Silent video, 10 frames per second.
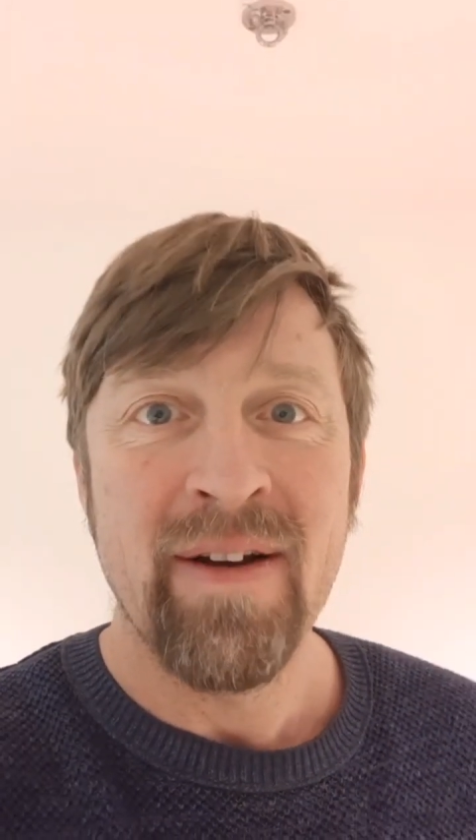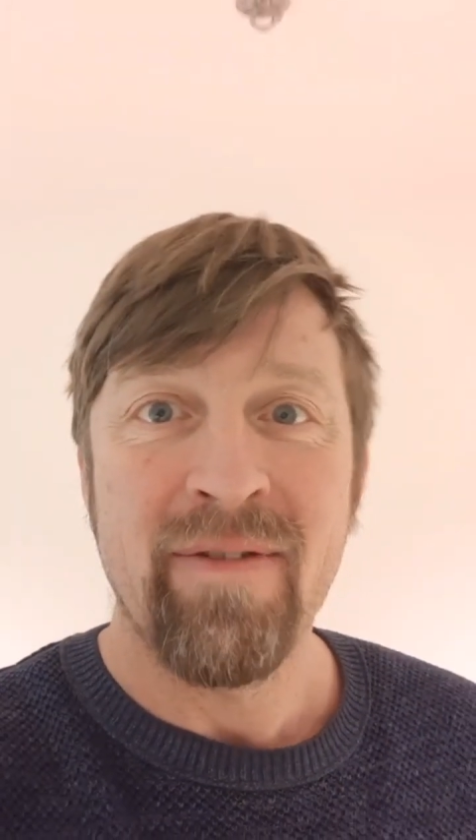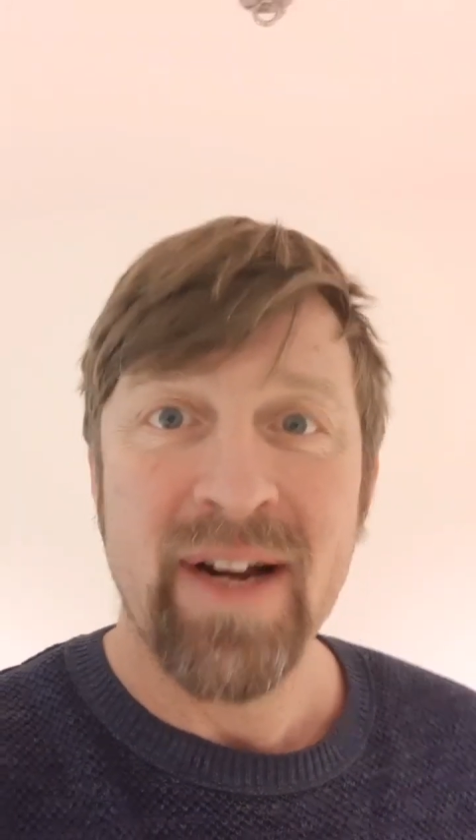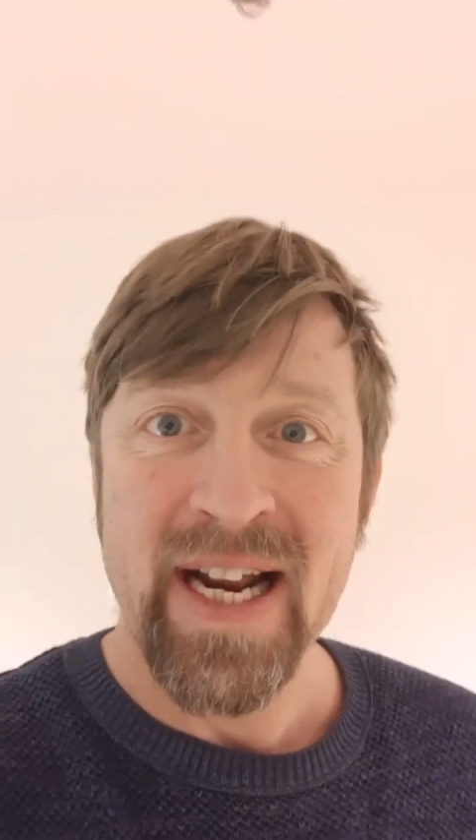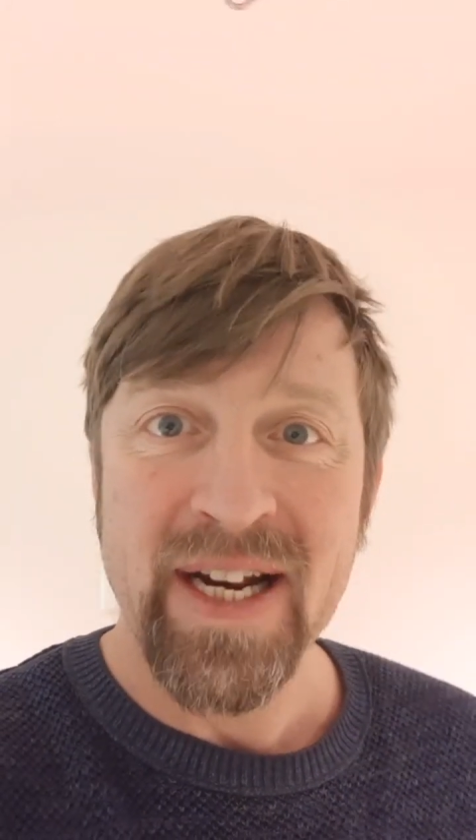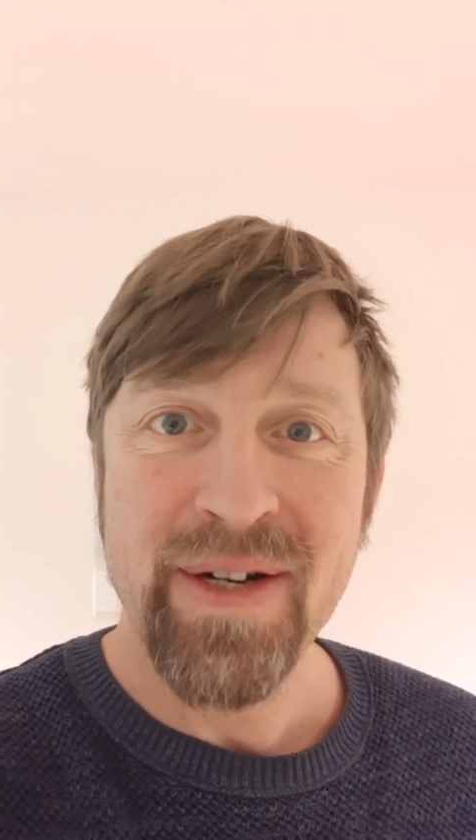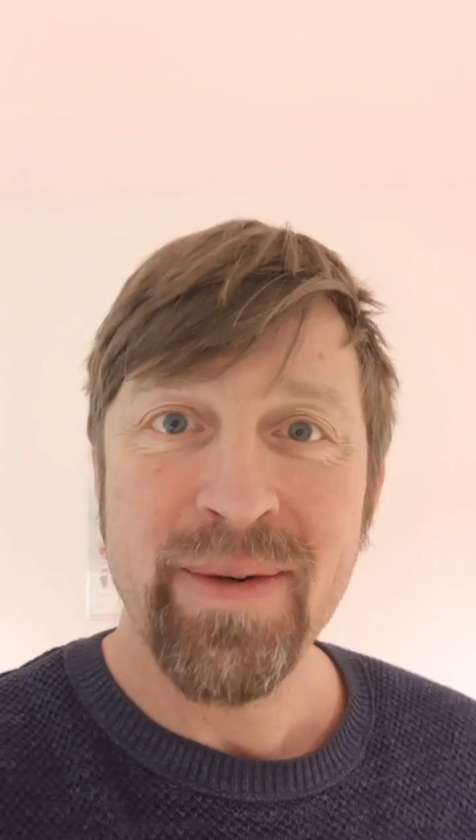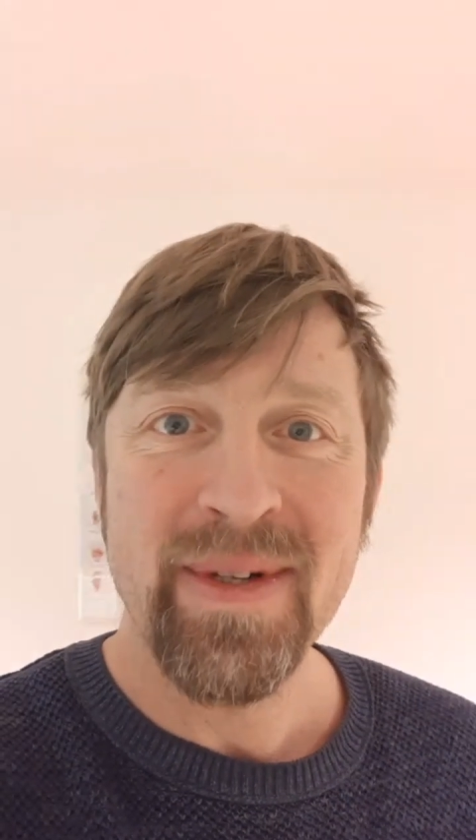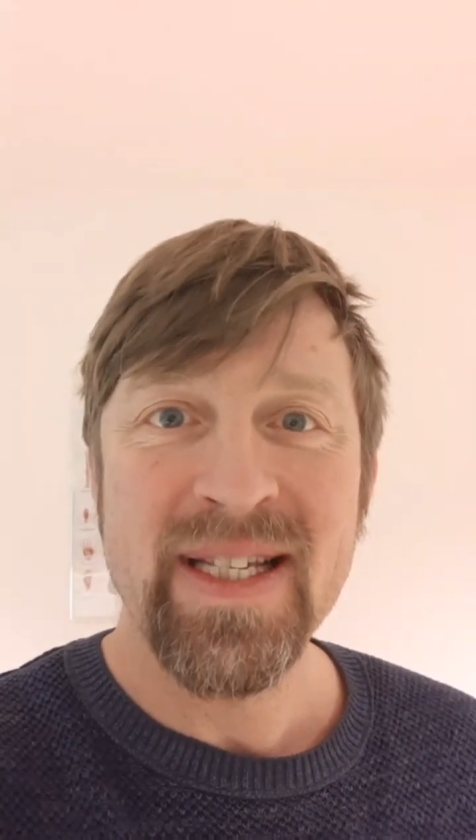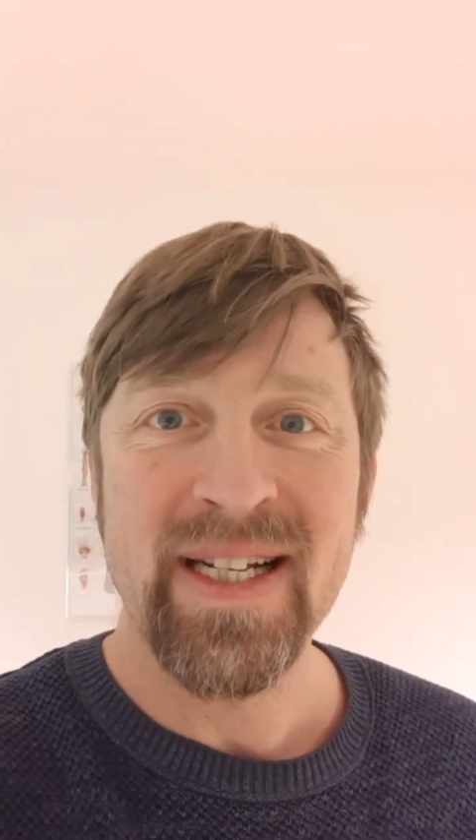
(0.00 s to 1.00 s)
Financial
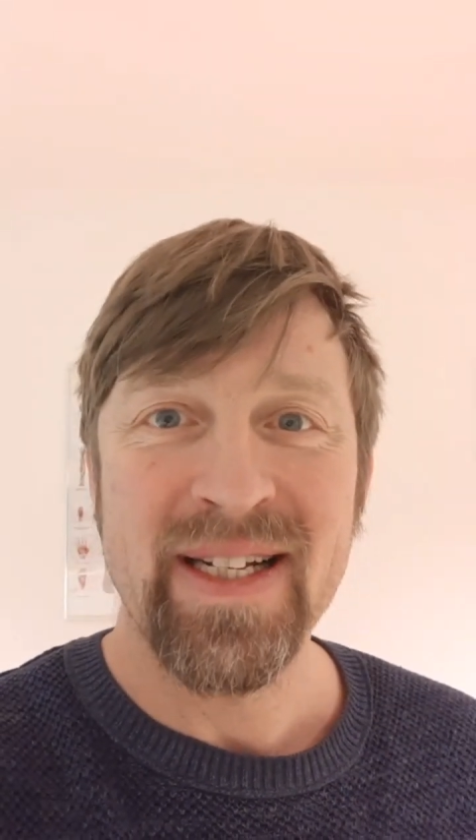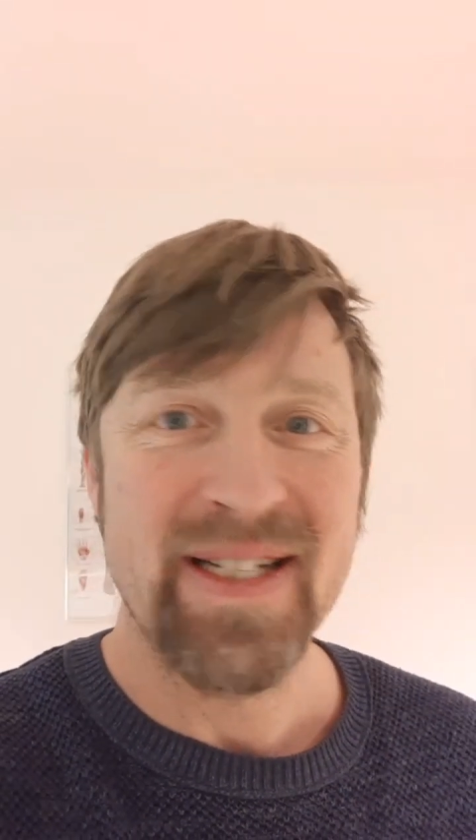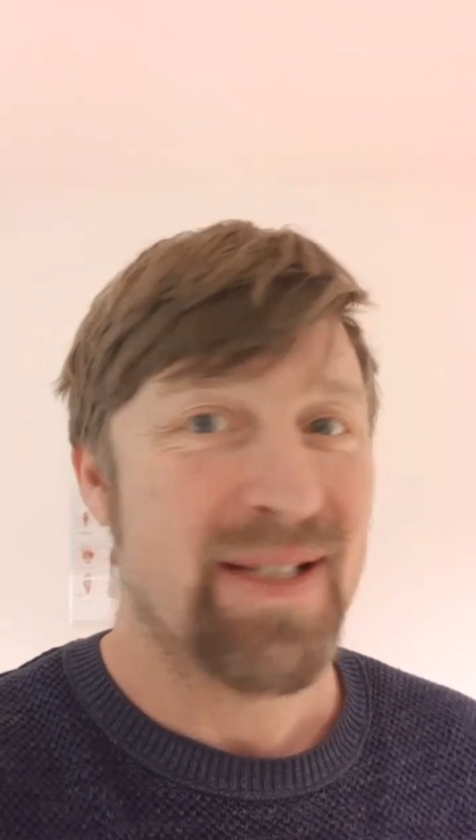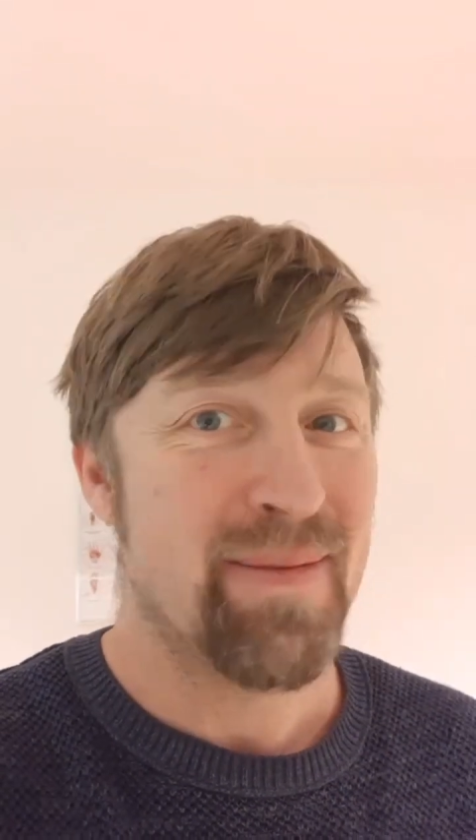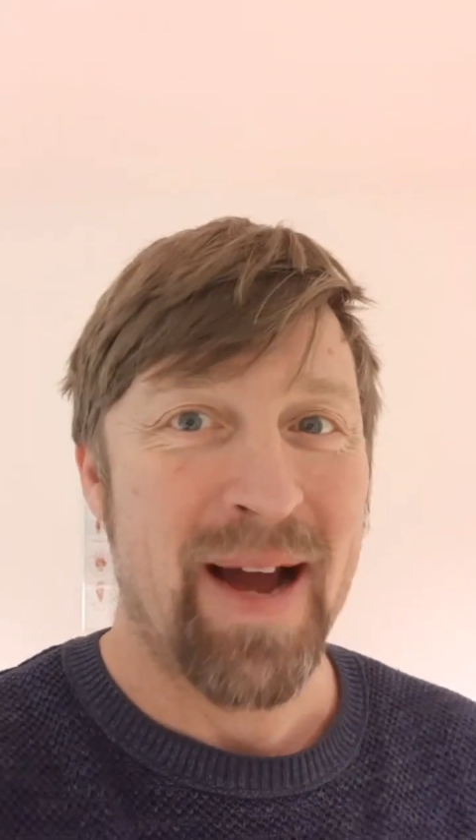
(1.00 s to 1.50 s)
resilience.